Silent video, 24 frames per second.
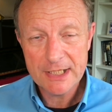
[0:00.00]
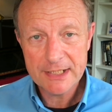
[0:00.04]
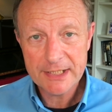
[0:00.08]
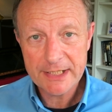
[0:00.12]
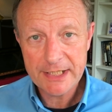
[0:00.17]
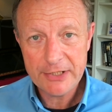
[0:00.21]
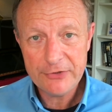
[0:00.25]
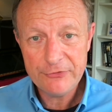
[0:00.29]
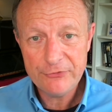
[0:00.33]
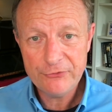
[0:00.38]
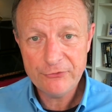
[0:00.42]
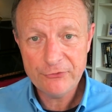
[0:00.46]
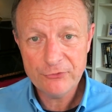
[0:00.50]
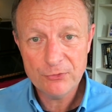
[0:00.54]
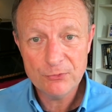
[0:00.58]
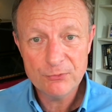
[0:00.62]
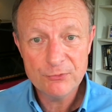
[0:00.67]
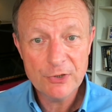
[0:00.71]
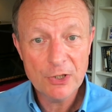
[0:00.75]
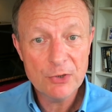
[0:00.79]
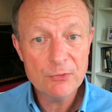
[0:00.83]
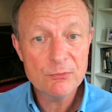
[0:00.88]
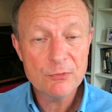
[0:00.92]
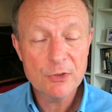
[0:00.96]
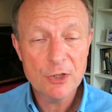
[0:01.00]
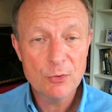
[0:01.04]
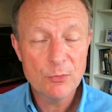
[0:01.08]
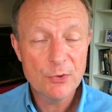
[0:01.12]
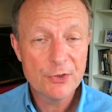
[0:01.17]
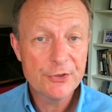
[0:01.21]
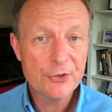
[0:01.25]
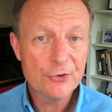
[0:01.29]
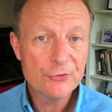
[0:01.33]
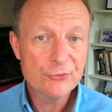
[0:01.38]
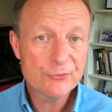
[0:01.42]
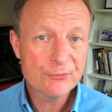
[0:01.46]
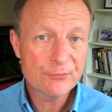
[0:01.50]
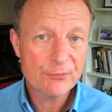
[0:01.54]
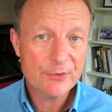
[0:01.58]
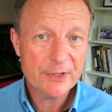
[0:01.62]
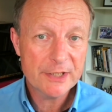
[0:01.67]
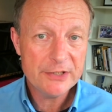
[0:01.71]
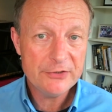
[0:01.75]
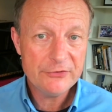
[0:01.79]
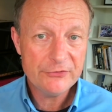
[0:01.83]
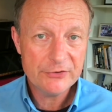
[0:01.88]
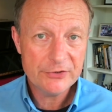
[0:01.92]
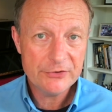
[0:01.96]
guests who don't know what those
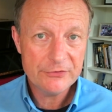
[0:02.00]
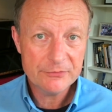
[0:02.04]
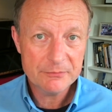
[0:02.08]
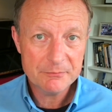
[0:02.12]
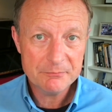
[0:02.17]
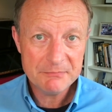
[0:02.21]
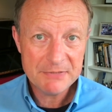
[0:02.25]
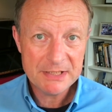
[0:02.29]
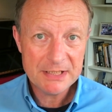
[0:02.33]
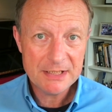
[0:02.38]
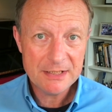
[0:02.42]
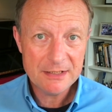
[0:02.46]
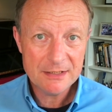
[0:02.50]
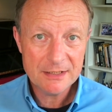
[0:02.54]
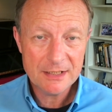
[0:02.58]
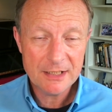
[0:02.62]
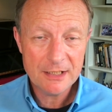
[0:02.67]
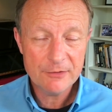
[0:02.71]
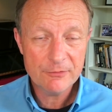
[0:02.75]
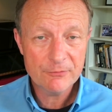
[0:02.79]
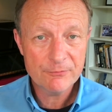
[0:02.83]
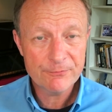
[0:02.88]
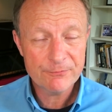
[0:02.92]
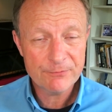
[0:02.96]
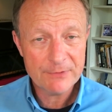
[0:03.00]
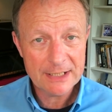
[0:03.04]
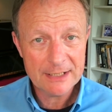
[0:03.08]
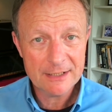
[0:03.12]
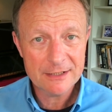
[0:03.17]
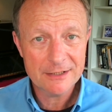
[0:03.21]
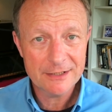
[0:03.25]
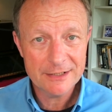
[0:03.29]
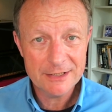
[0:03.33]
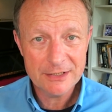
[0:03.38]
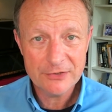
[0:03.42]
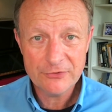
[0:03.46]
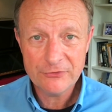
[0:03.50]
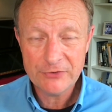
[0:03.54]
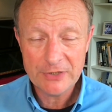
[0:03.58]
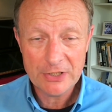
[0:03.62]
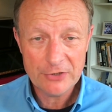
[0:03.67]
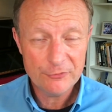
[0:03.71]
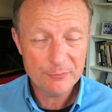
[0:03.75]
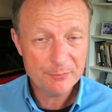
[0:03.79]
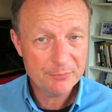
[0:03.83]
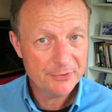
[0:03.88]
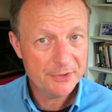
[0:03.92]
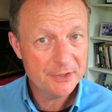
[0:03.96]
phrases mean, and frankly, it
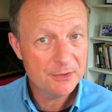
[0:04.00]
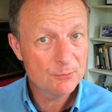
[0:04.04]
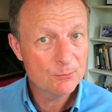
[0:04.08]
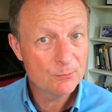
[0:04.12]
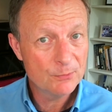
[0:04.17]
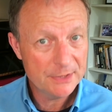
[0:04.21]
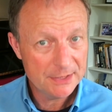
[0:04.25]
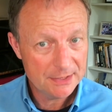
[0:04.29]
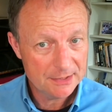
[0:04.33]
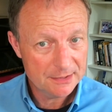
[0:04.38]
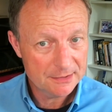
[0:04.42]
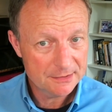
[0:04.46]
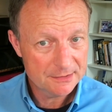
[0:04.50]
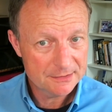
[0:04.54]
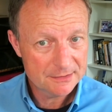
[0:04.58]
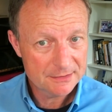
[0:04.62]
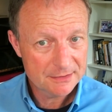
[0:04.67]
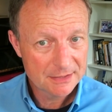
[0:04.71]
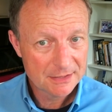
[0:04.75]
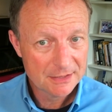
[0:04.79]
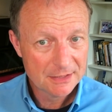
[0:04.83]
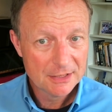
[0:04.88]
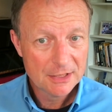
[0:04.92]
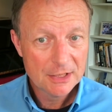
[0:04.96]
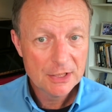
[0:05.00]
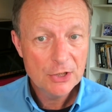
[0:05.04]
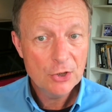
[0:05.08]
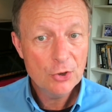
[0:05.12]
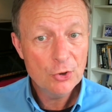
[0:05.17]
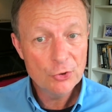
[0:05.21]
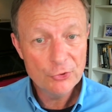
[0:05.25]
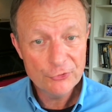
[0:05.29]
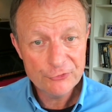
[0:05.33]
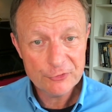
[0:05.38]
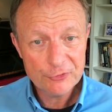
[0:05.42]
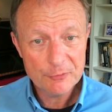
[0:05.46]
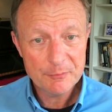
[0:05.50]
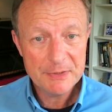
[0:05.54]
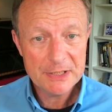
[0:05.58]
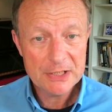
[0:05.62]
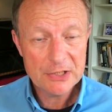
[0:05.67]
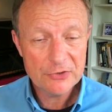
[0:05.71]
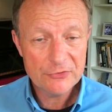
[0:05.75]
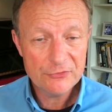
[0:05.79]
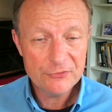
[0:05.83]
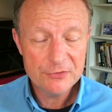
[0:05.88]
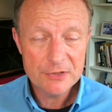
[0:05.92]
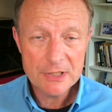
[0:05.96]
sounds pretty weird. Also,
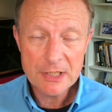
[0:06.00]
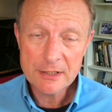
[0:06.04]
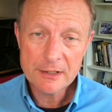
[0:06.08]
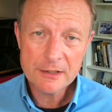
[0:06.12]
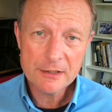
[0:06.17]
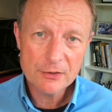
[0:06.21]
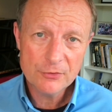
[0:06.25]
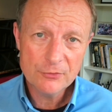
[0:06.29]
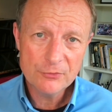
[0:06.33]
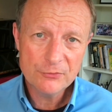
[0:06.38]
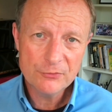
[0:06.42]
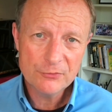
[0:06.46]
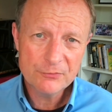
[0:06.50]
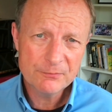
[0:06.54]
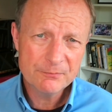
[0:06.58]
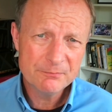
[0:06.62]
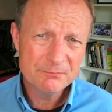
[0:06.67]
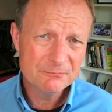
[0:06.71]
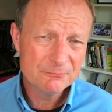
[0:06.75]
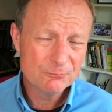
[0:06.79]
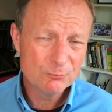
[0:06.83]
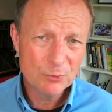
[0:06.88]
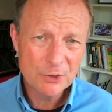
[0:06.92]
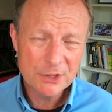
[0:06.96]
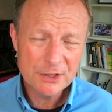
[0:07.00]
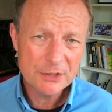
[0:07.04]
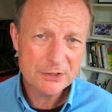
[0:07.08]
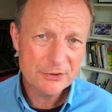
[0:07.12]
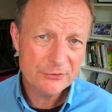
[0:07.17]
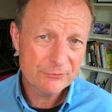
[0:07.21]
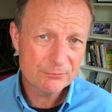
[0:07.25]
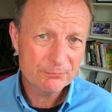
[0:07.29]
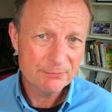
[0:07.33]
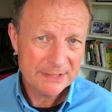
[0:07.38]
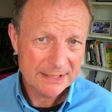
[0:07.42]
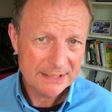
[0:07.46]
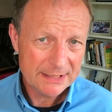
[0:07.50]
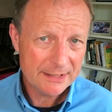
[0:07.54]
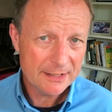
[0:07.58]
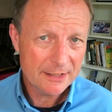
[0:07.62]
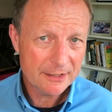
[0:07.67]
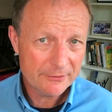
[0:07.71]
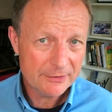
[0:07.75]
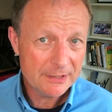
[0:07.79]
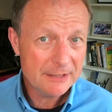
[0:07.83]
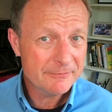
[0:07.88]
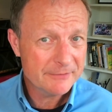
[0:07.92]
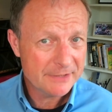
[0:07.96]
because none of those words really
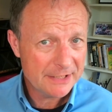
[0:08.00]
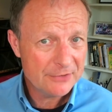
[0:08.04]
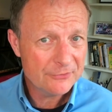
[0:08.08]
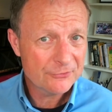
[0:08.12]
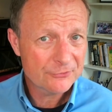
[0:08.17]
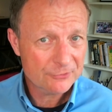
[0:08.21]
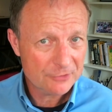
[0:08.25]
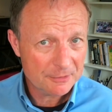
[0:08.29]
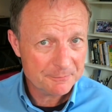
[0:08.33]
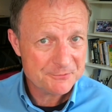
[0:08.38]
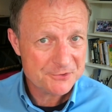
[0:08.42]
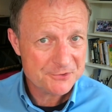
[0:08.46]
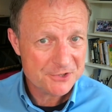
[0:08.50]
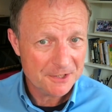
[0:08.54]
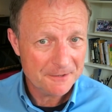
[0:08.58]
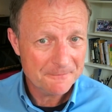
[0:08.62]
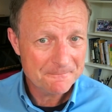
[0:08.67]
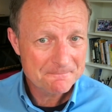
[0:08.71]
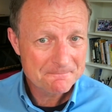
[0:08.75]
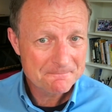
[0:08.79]
are even in scripture.